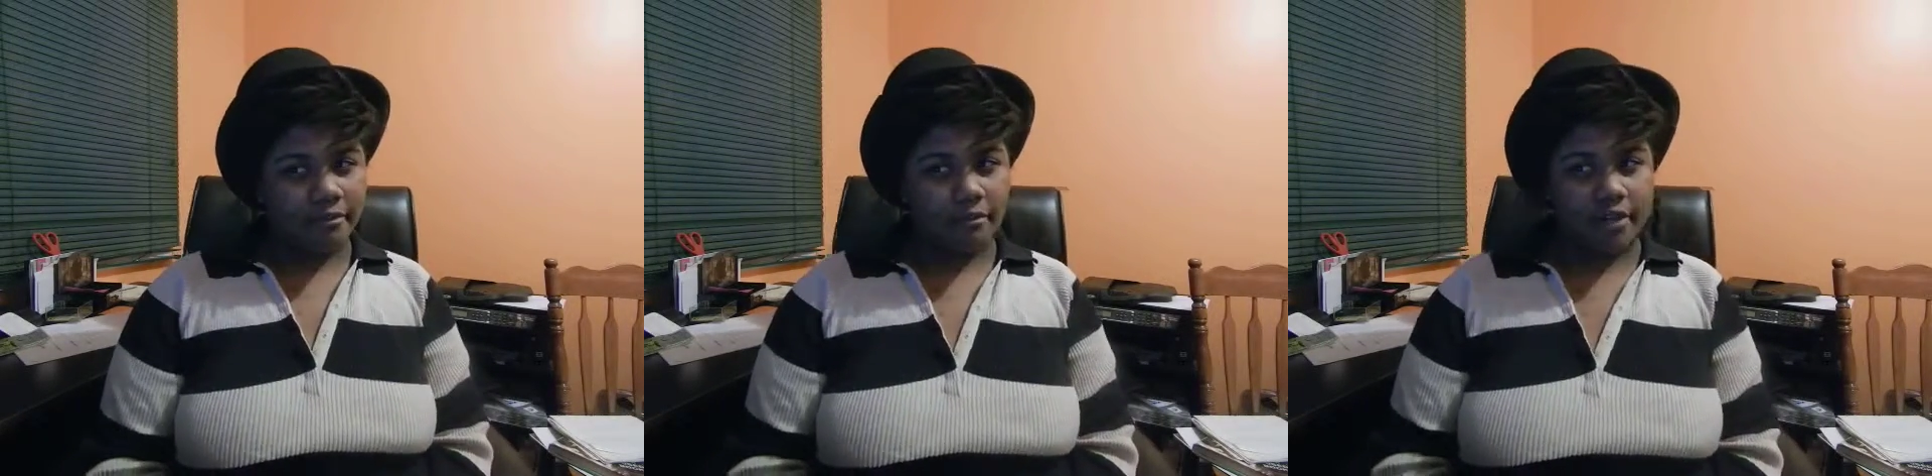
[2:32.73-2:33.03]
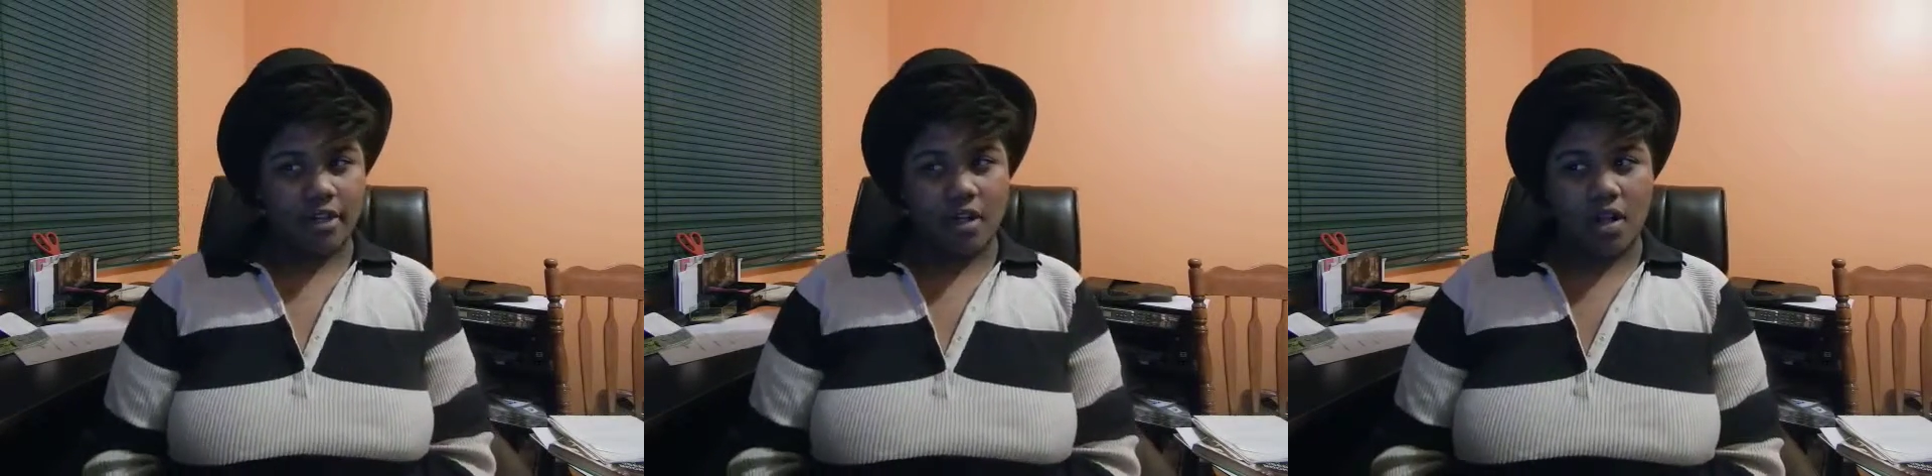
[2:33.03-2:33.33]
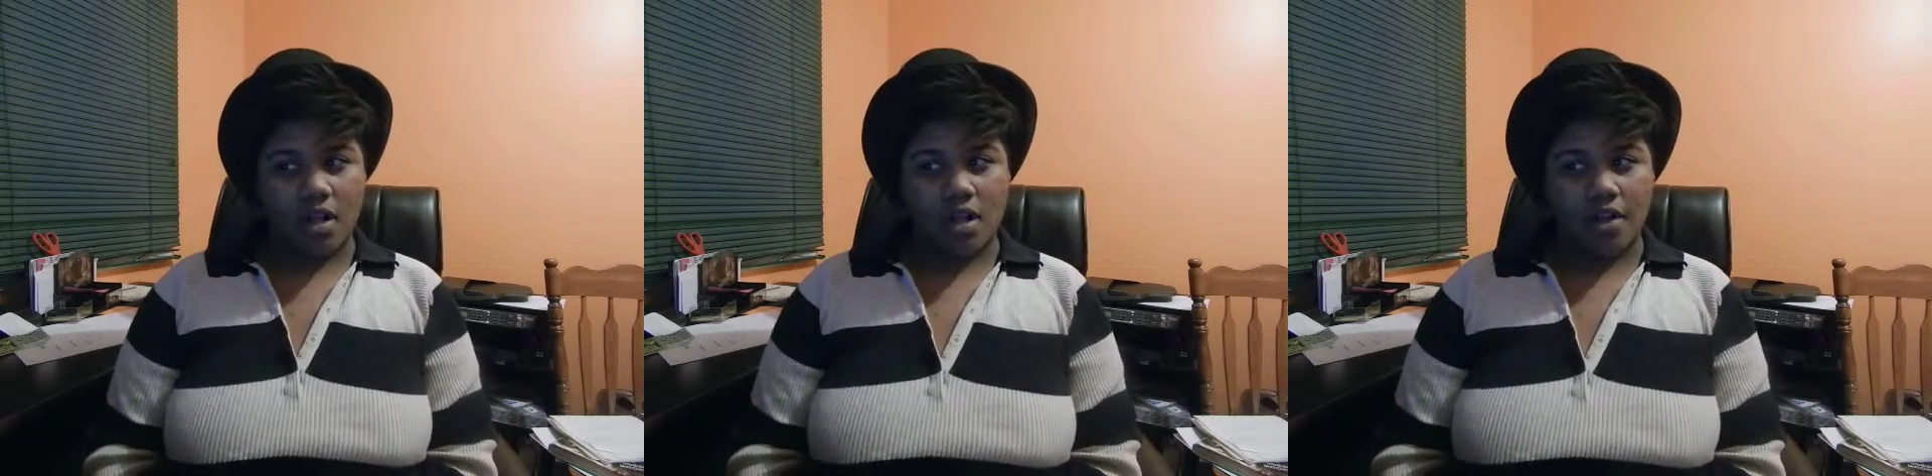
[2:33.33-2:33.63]

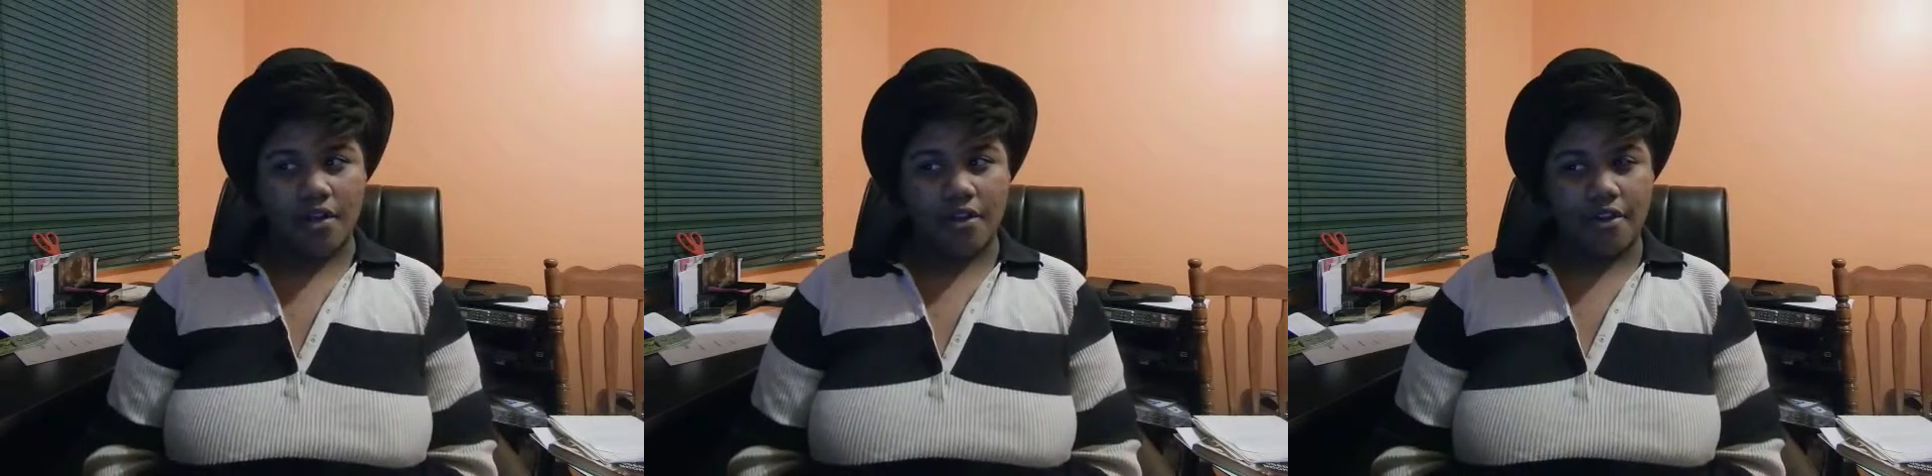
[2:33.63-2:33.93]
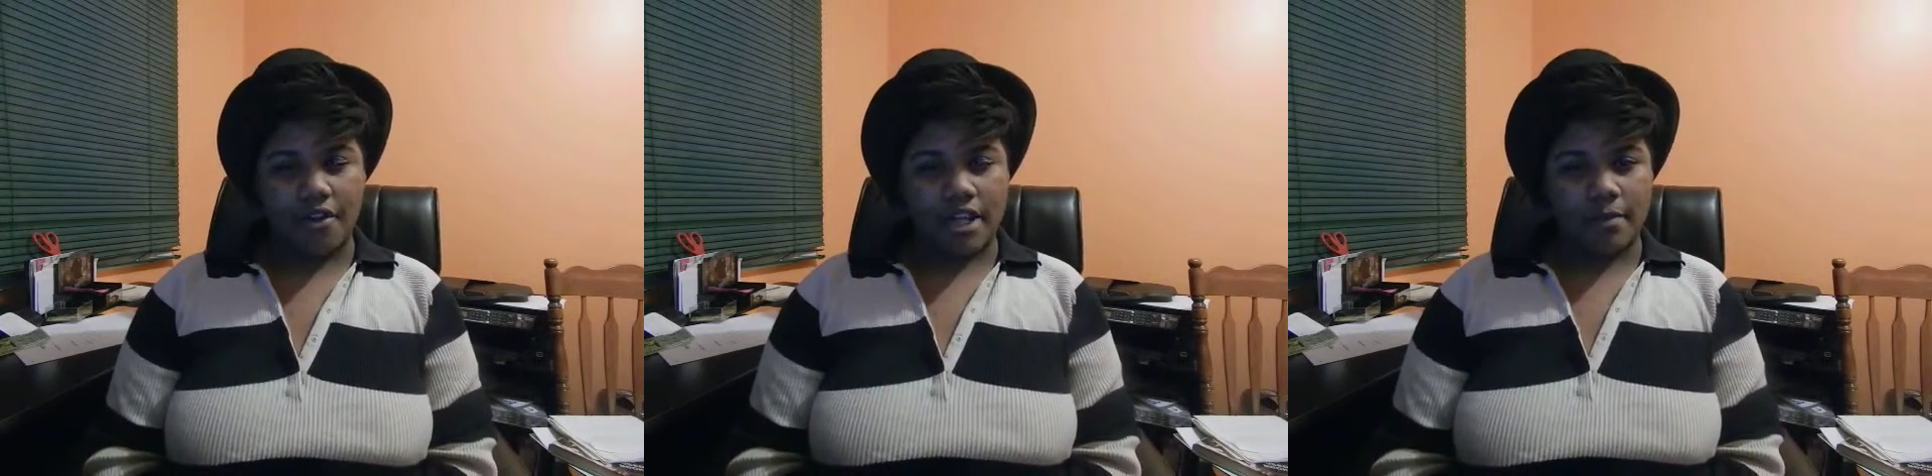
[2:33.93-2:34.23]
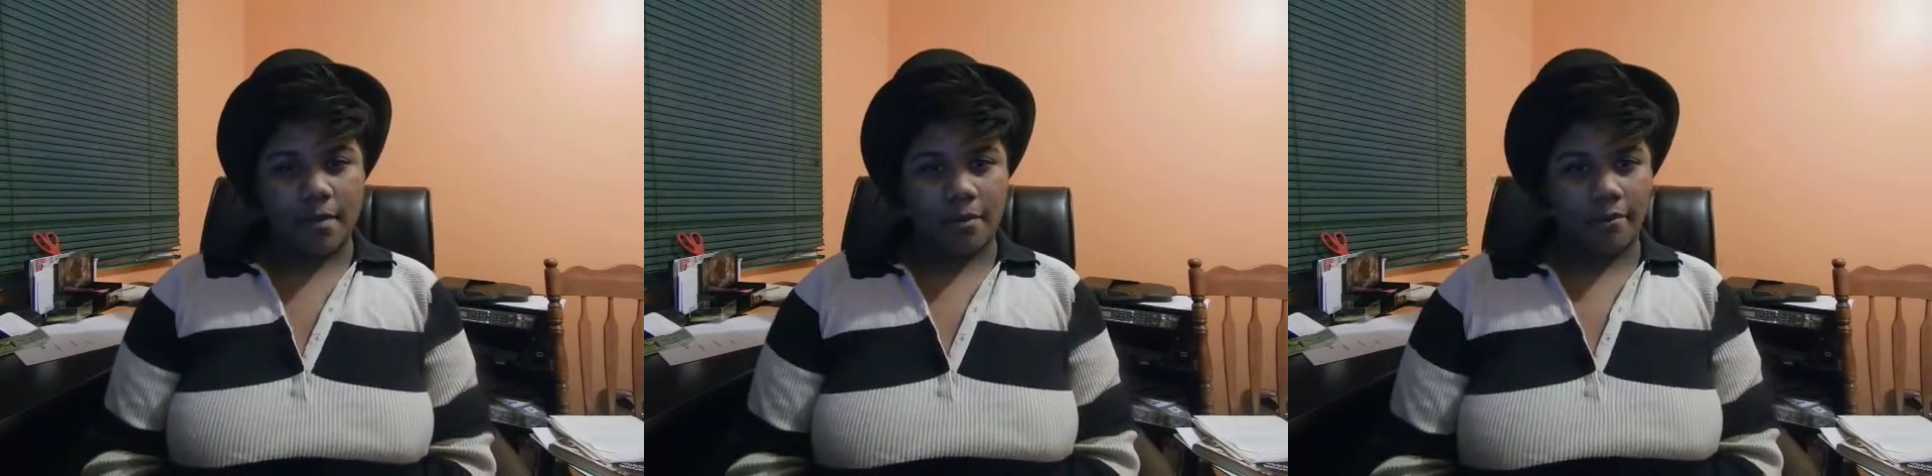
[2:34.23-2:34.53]
but
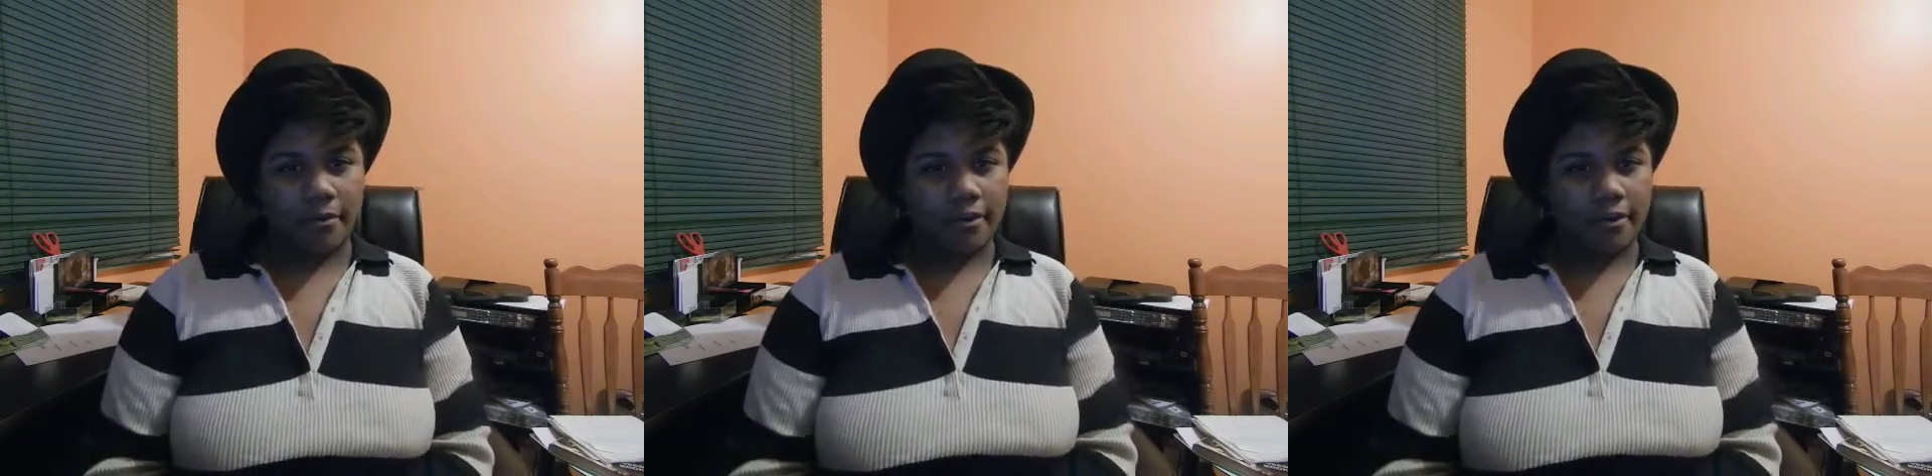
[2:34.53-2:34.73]
Nightmare Before